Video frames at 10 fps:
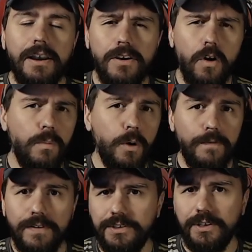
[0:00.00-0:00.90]
No more
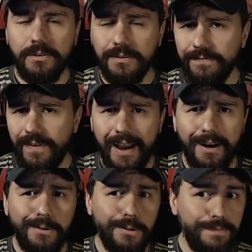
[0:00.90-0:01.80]
physical and
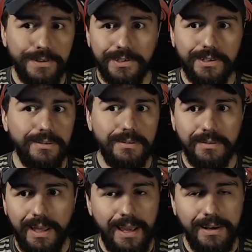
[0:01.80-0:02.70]
fire or
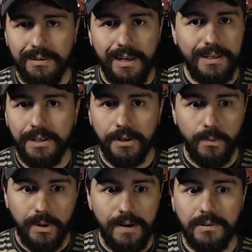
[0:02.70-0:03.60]
physical and lightning or
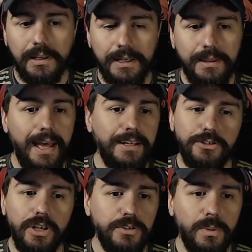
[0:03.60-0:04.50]
whatever like
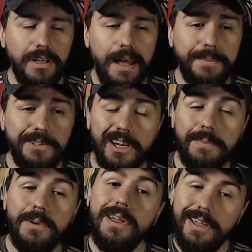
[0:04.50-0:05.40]
that, just one damage
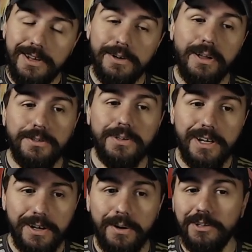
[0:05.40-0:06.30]
type. You're also
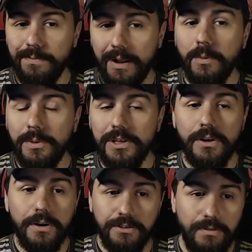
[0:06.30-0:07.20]
gonna notice, probably you
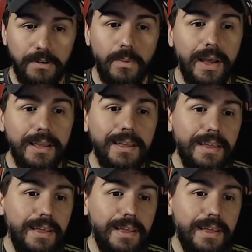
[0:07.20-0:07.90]
noticed right away,